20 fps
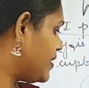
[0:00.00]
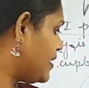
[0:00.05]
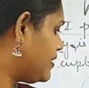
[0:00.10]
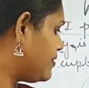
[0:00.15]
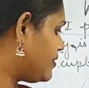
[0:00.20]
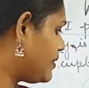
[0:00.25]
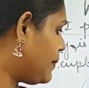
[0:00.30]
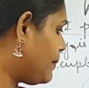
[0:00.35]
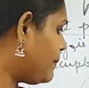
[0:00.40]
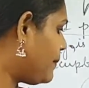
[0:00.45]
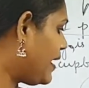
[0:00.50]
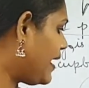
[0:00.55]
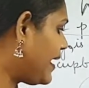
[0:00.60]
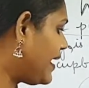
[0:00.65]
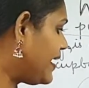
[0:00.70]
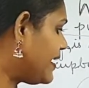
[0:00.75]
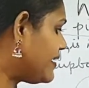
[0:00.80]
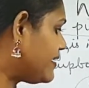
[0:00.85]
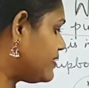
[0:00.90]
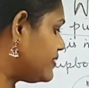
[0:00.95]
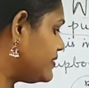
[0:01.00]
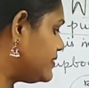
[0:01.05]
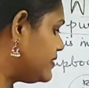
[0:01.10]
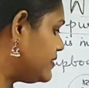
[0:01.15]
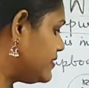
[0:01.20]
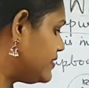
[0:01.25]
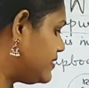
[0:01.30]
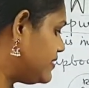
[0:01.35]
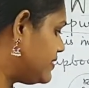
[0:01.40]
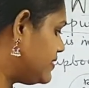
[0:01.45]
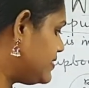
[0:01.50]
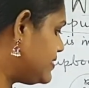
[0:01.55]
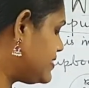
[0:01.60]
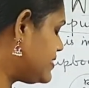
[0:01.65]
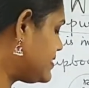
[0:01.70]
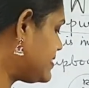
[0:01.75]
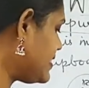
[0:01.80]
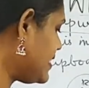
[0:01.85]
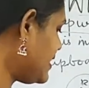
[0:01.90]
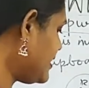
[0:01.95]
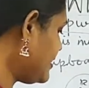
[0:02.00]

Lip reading: The bike is the